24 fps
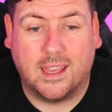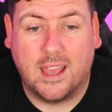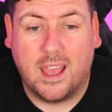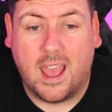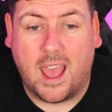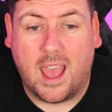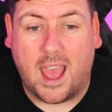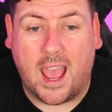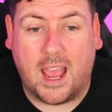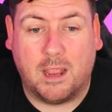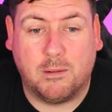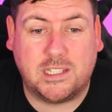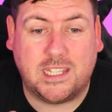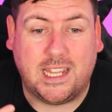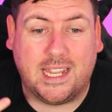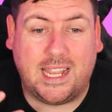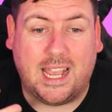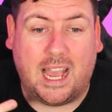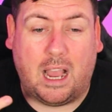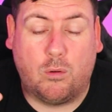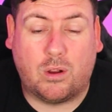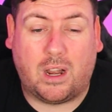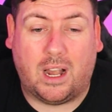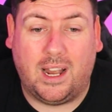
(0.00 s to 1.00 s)
and see how
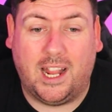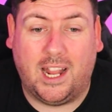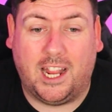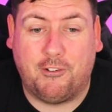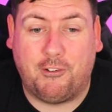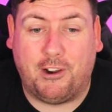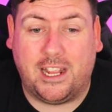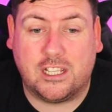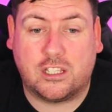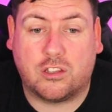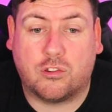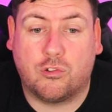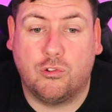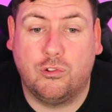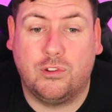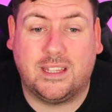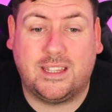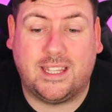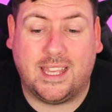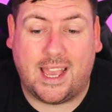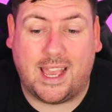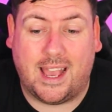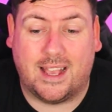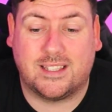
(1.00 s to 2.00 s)
clear it is through the
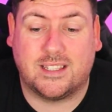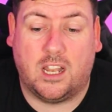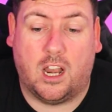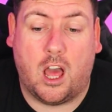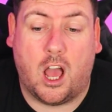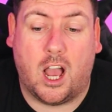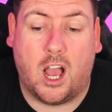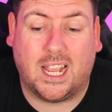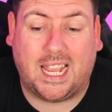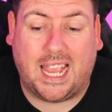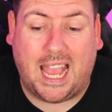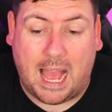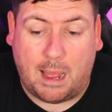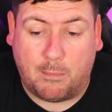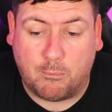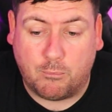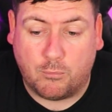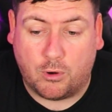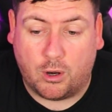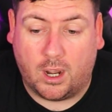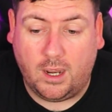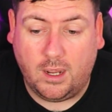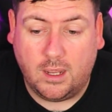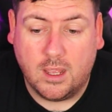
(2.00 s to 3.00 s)
DSLR
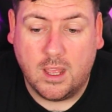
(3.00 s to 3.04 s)
camera,